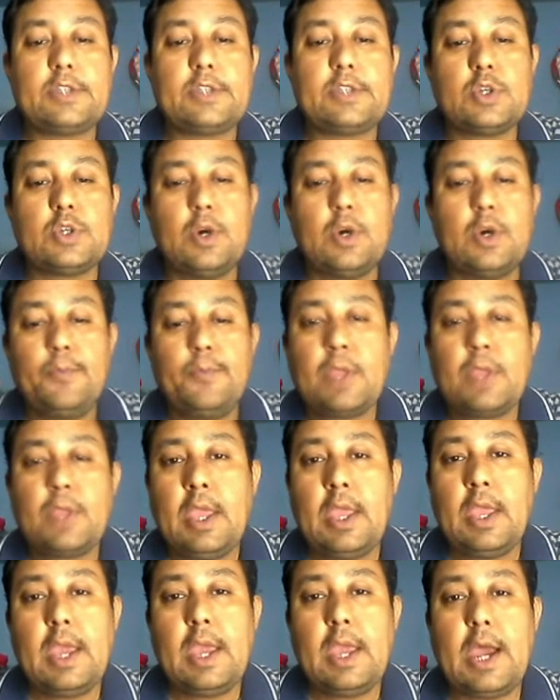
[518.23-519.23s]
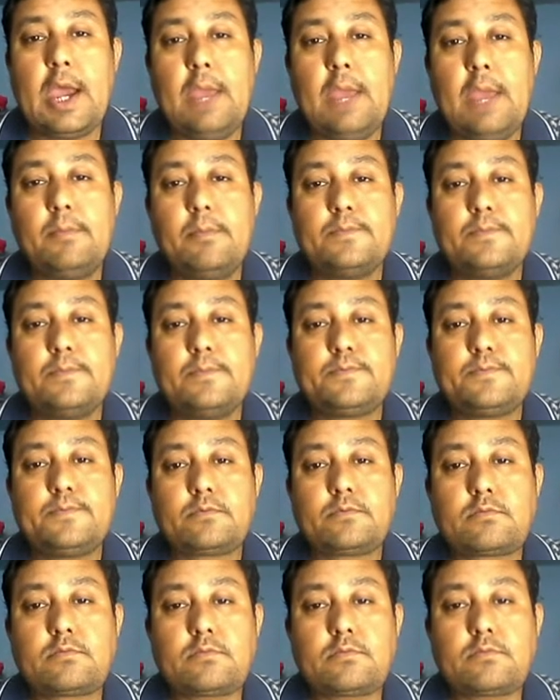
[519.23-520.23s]
So I am
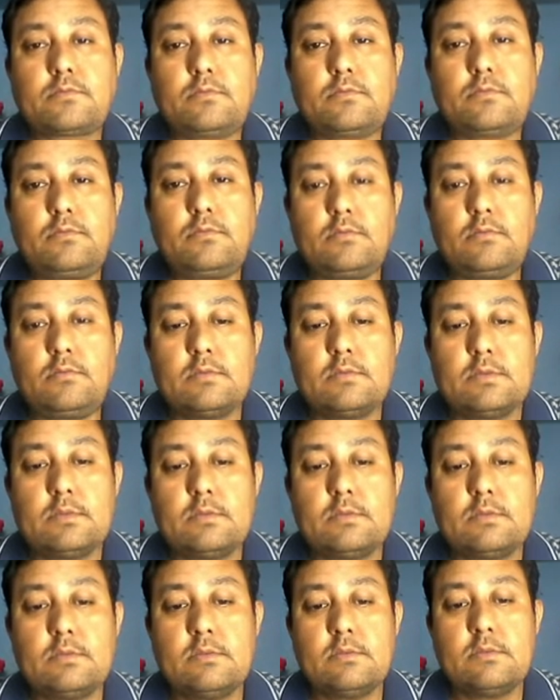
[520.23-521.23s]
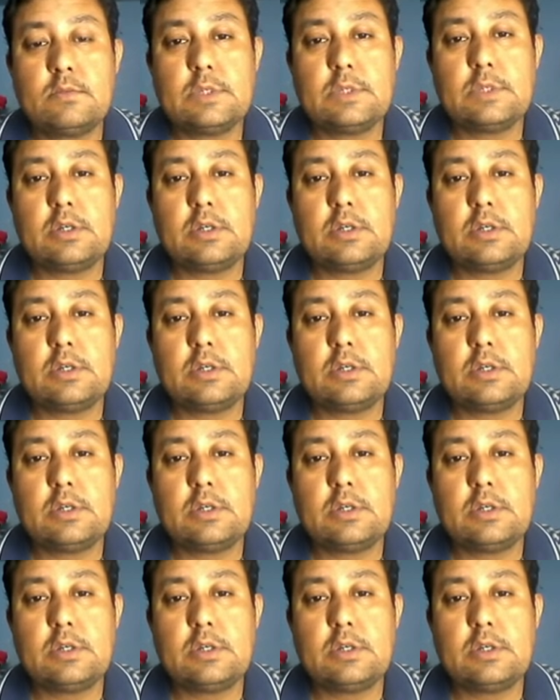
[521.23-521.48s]
um,